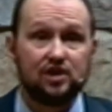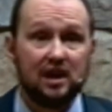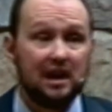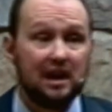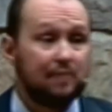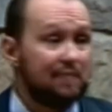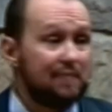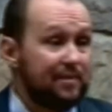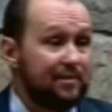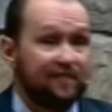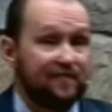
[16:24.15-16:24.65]

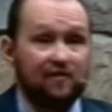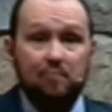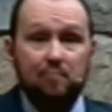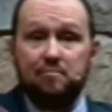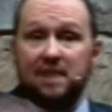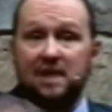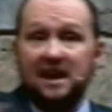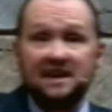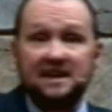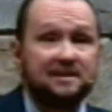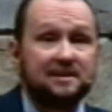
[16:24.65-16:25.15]
maybe from
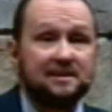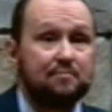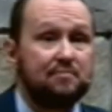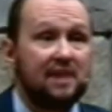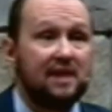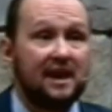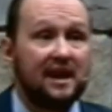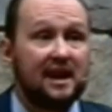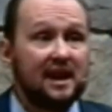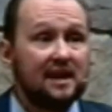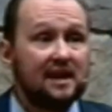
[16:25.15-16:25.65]
minute to
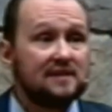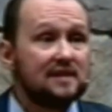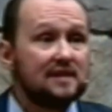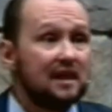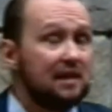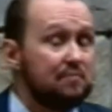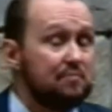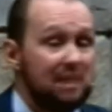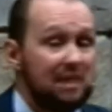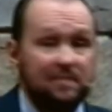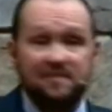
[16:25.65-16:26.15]
minute,
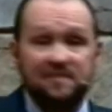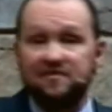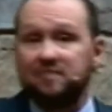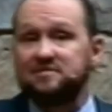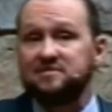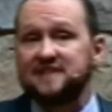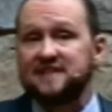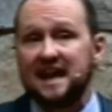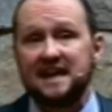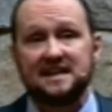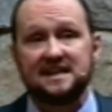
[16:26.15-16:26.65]
maybe from
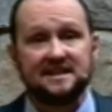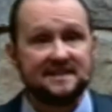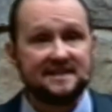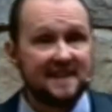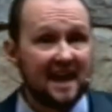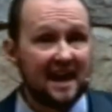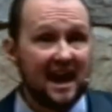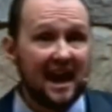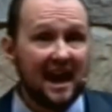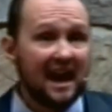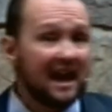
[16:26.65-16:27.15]
day to
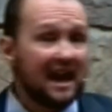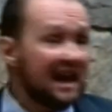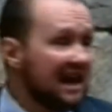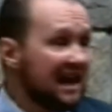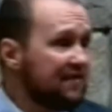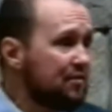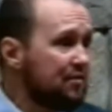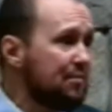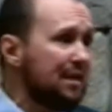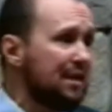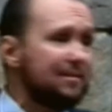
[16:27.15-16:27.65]
day,
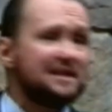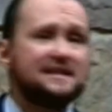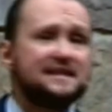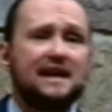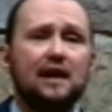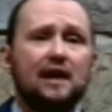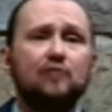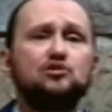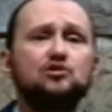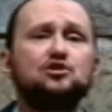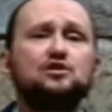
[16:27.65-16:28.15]
even maybe
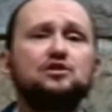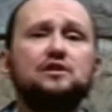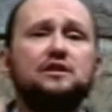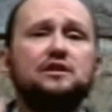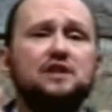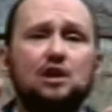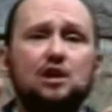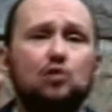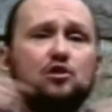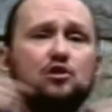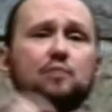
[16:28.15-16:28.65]
down to the,
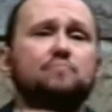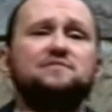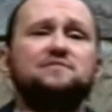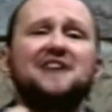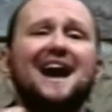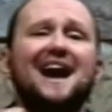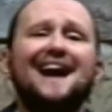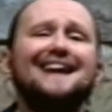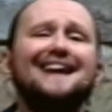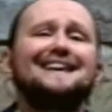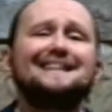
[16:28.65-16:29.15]
you know, the
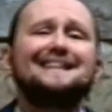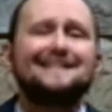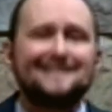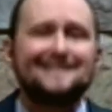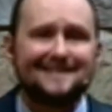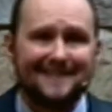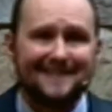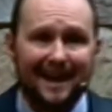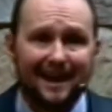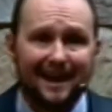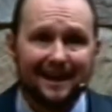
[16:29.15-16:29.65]
tiniest
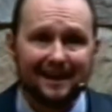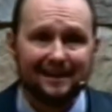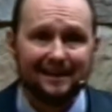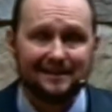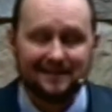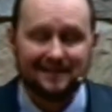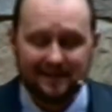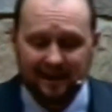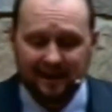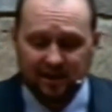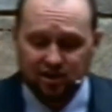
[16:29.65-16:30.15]
second
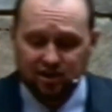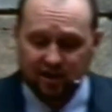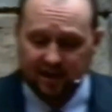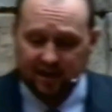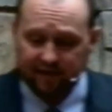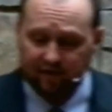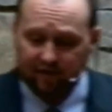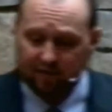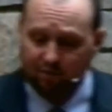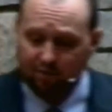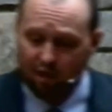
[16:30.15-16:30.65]
each and
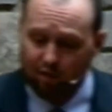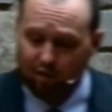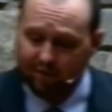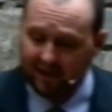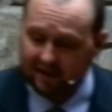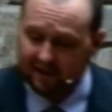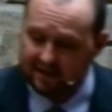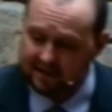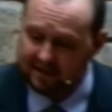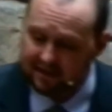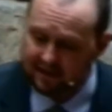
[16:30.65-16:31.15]
every
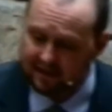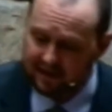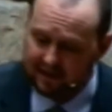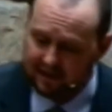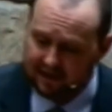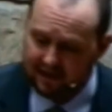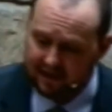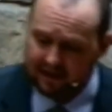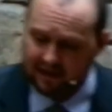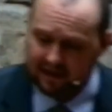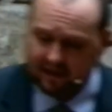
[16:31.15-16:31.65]
moment.
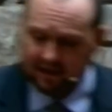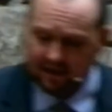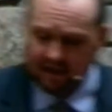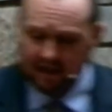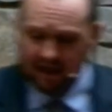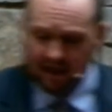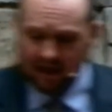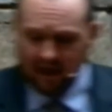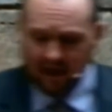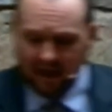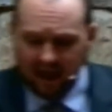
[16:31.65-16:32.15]

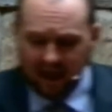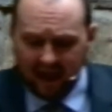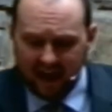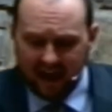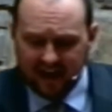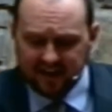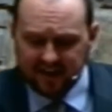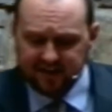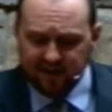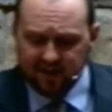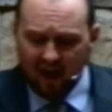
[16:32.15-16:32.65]
And
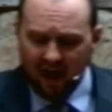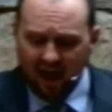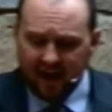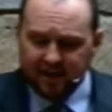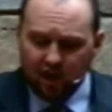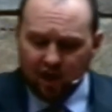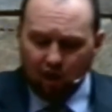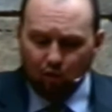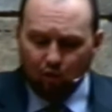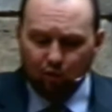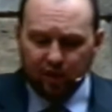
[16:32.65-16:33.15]
it's not
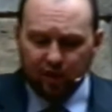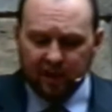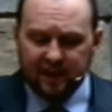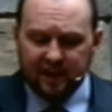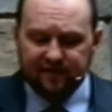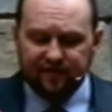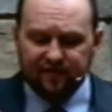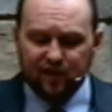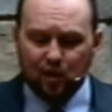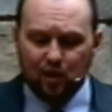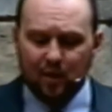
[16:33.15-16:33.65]
really
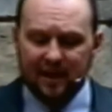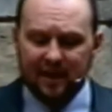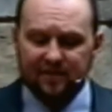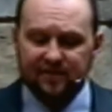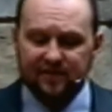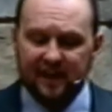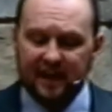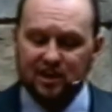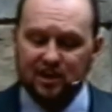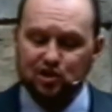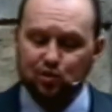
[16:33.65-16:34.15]
viewing
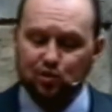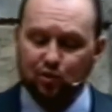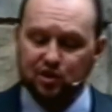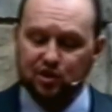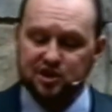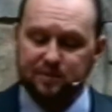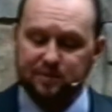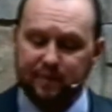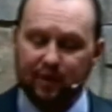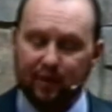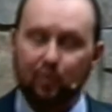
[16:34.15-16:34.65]
things through a
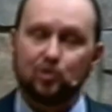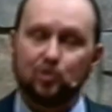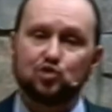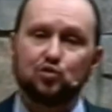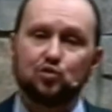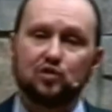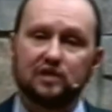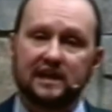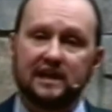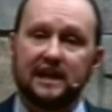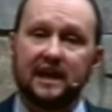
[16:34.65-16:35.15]

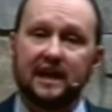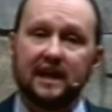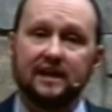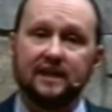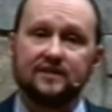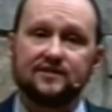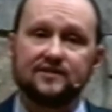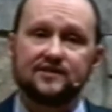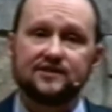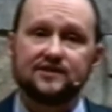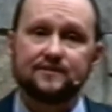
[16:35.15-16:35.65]
spiritual
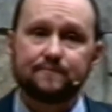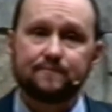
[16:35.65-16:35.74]
lens.